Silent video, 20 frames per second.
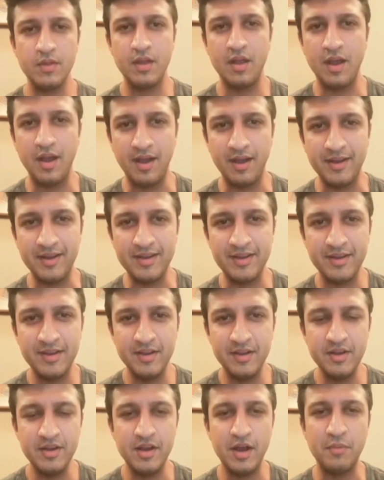Hi,
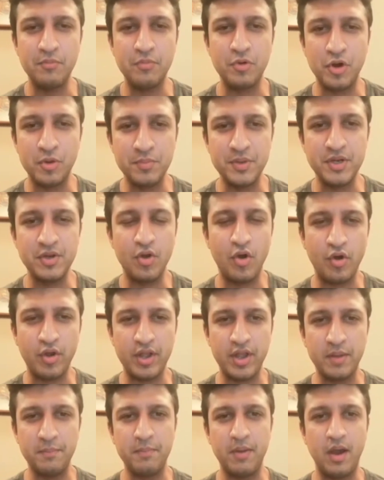I'm going to be
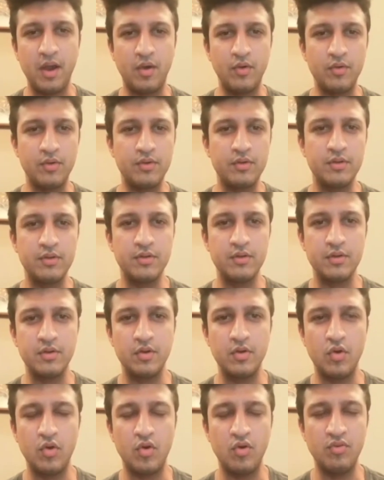talking about
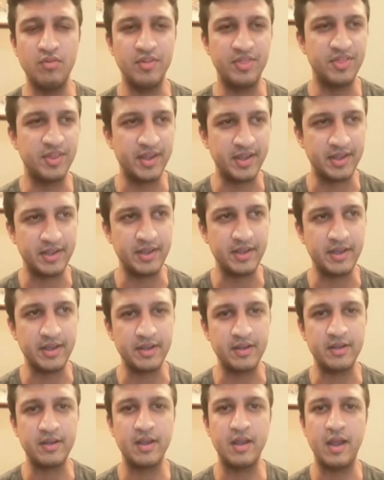
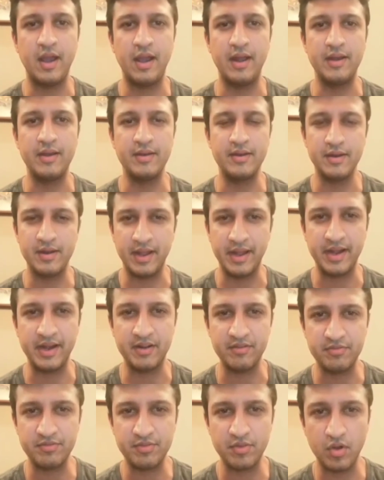overthinking and
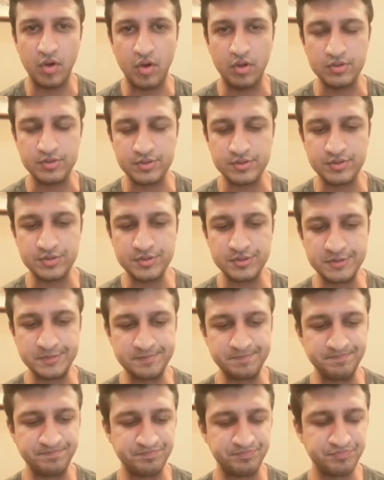negative thoughts.
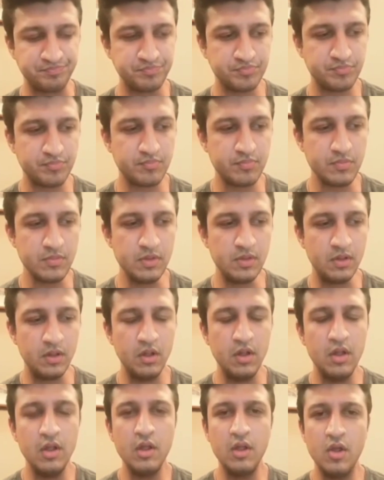
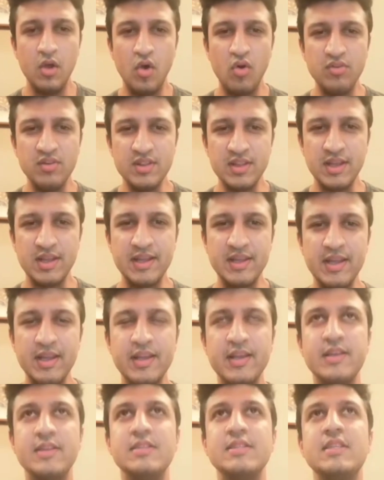
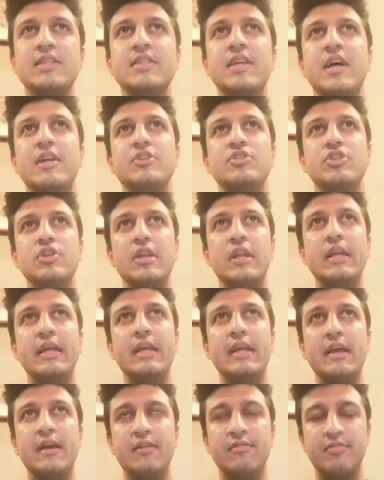Overthinking is
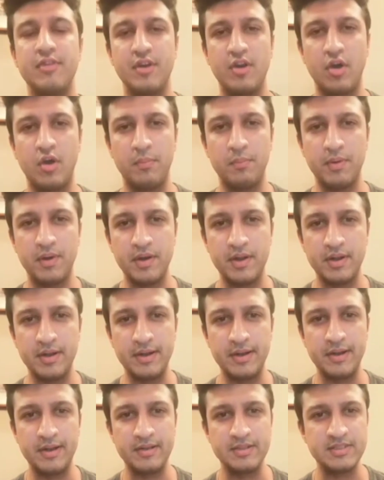essentially a
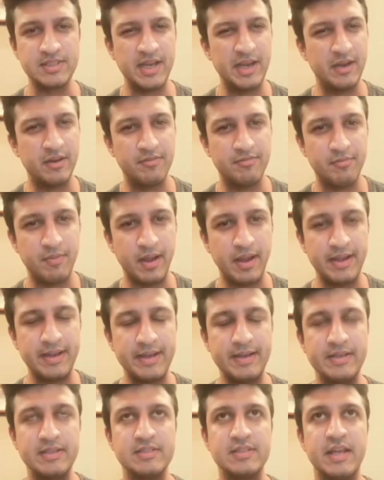phenomenon, a state of
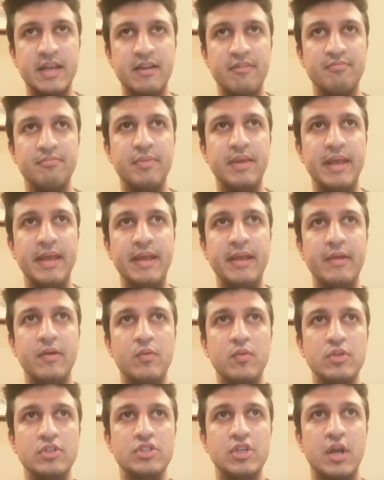mind, a state of being
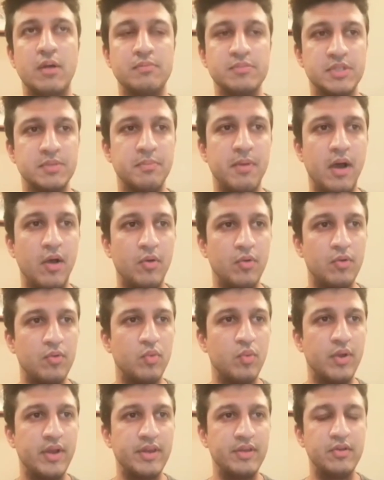which comes about
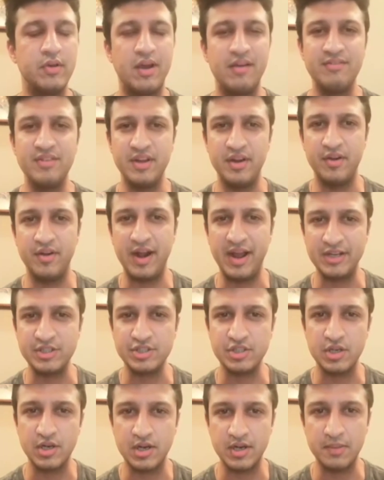when you have
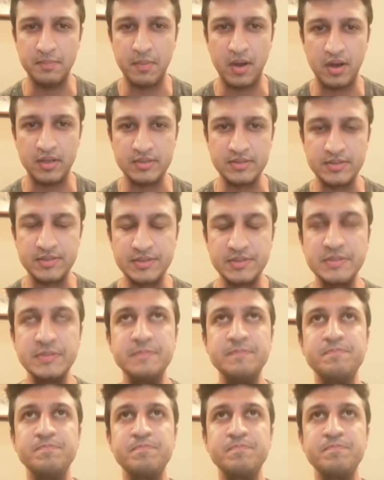irrational demands.